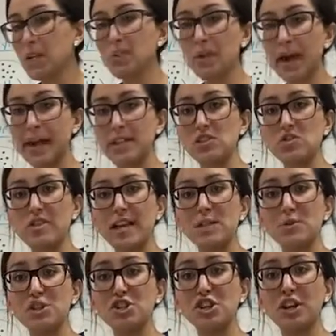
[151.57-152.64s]
Okay, so
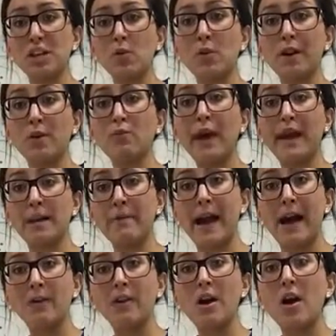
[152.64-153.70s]
that's what you're gonna wanna write
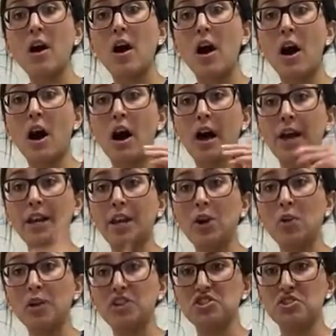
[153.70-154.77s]
about on
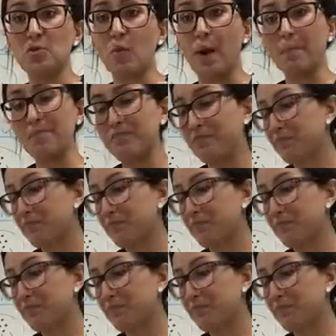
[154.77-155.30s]
question 1.